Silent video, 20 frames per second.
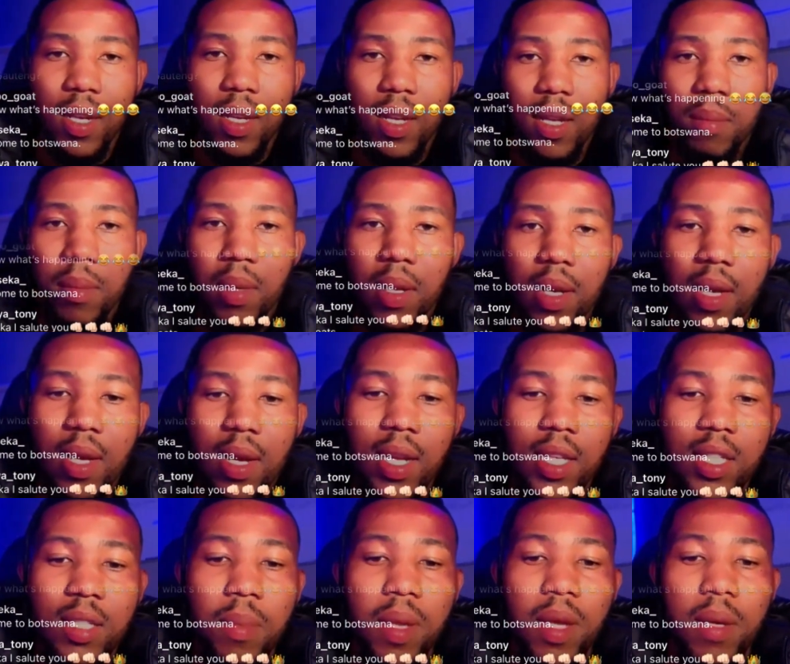And then, man,
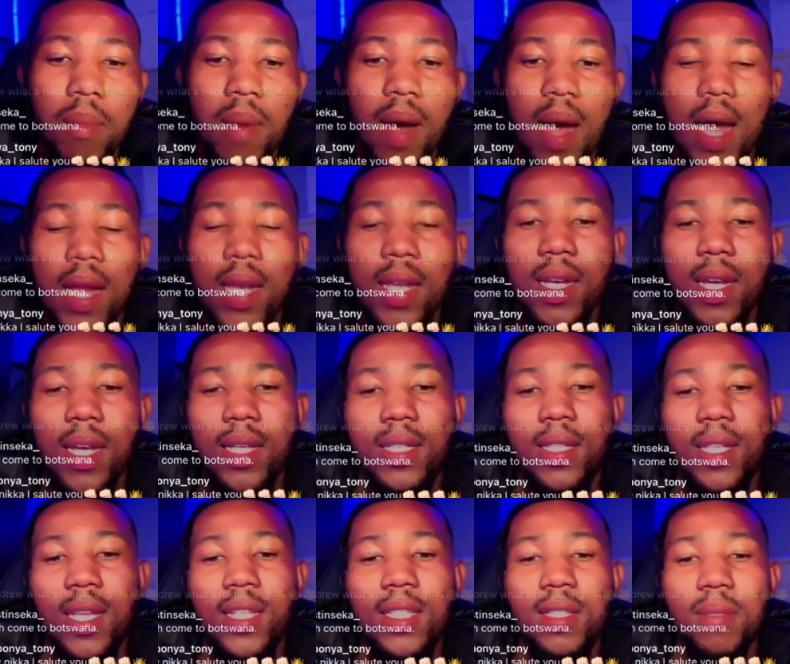uh, let's make man,
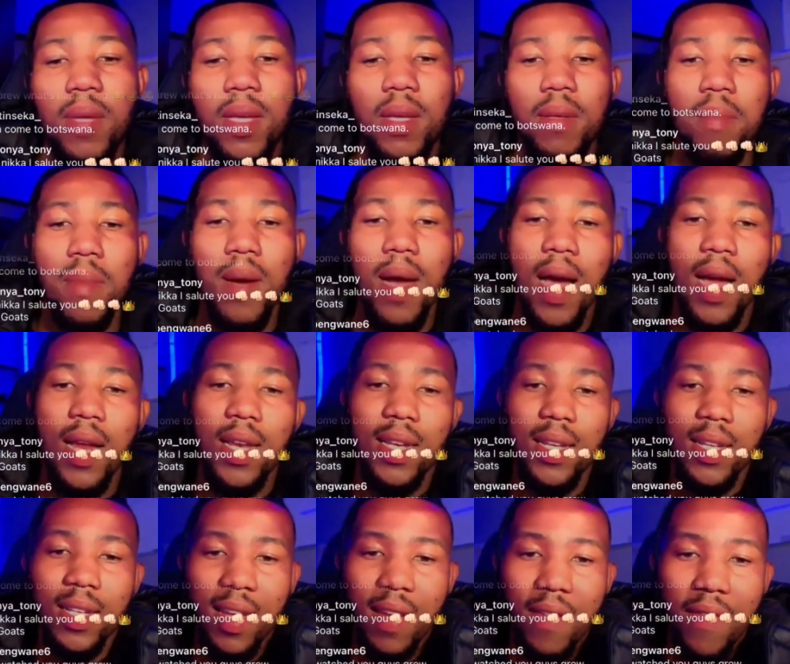guys. Let's make
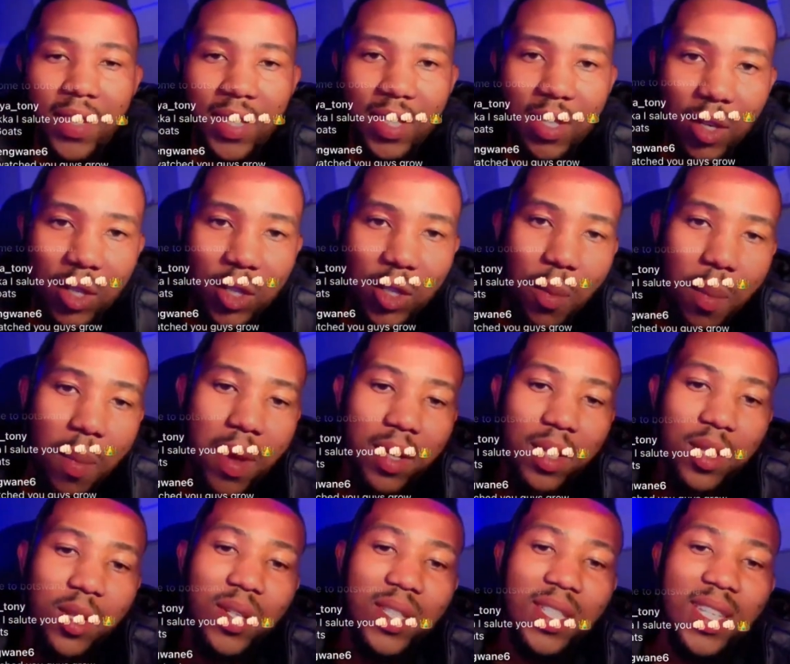man. If it's got your
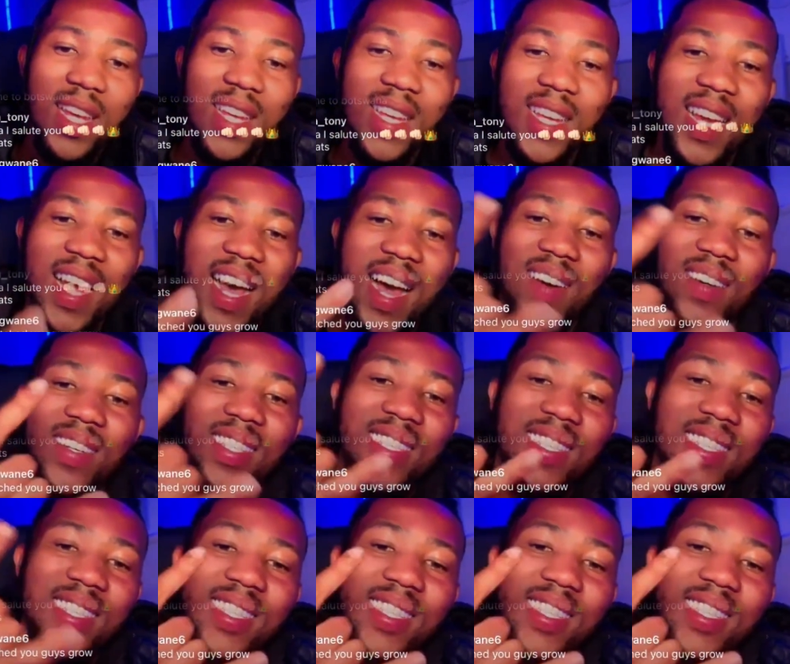mentor signing up.